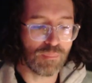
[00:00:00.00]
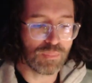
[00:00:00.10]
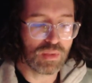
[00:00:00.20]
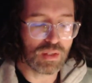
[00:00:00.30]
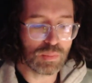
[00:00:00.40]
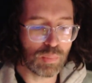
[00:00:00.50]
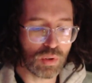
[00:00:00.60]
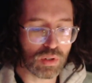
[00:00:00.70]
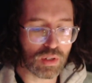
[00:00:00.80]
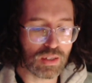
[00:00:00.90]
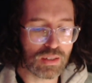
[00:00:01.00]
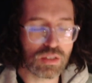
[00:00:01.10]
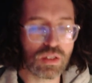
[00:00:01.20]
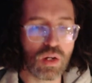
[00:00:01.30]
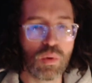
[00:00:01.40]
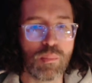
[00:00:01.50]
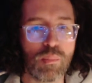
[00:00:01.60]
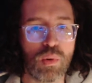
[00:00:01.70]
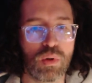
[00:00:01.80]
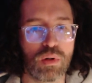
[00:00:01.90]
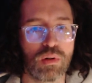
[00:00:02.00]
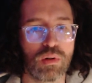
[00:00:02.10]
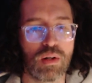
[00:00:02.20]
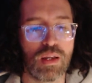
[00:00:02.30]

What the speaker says: This book is so important.